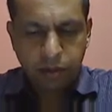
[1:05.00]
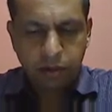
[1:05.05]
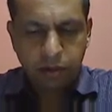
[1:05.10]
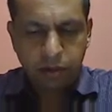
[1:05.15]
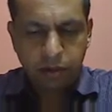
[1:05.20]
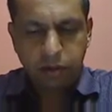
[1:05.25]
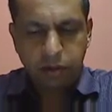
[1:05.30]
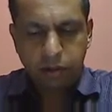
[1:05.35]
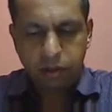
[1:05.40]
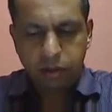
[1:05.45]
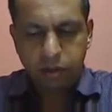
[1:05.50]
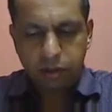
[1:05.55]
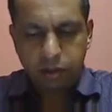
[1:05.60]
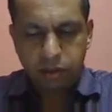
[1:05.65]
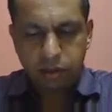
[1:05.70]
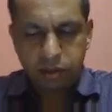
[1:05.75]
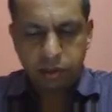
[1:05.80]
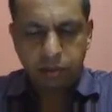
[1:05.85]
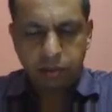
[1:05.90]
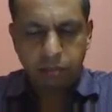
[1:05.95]
on
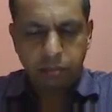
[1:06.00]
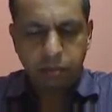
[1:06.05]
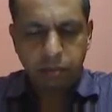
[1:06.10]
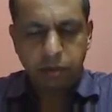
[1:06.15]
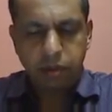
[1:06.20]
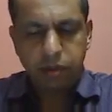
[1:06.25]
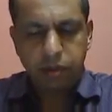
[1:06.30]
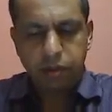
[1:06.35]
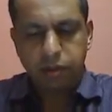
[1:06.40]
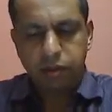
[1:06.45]
some